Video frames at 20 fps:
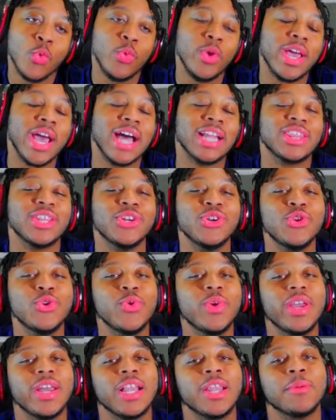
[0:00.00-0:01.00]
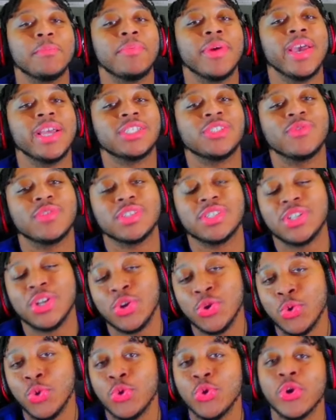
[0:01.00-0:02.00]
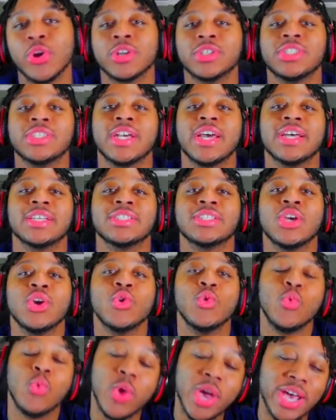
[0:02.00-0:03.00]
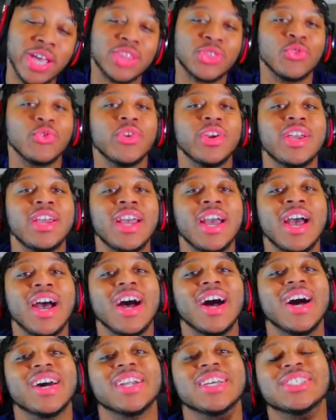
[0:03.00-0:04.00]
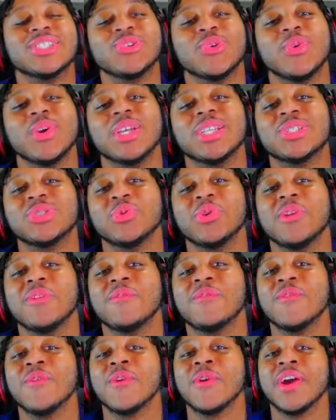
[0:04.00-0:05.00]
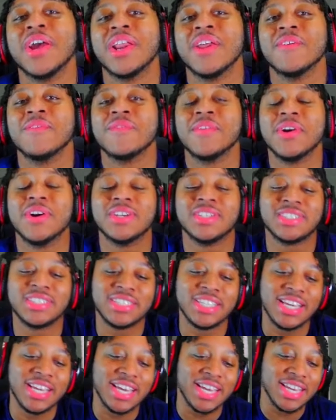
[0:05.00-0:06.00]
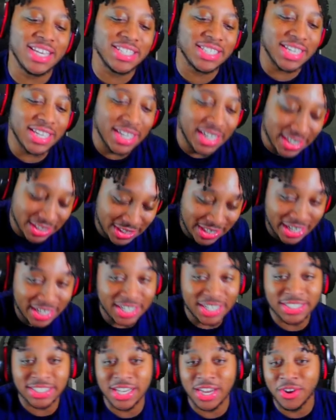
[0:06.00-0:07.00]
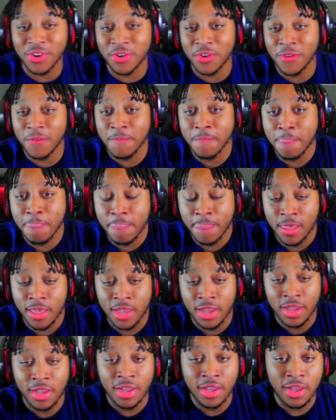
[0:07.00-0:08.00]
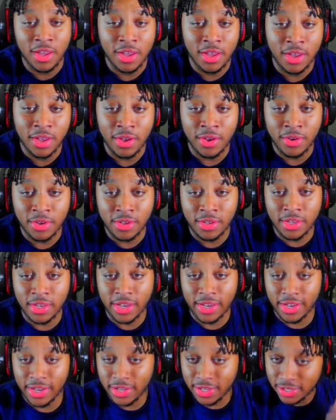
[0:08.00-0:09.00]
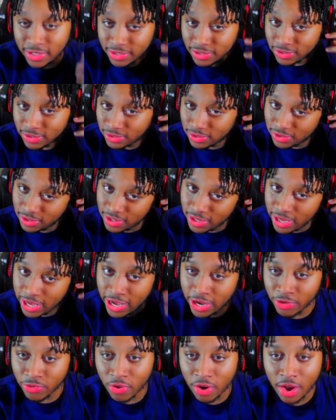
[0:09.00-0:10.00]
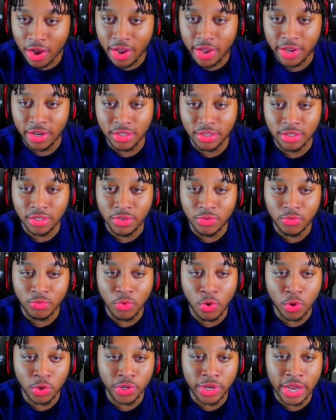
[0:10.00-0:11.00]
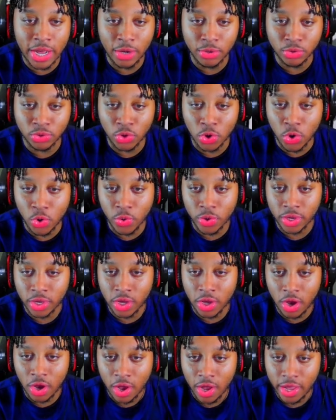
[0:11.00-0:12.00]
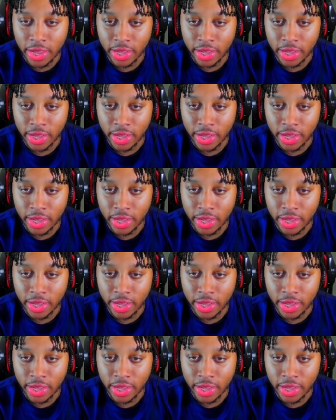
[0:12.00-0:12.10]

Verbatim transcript: We got the New England Patriots versus the New York Jets. Week 3 of the 2024 NFL season. Let's check this out. On second down and 5. Okay. A-Rod rolling out, throwing, caught.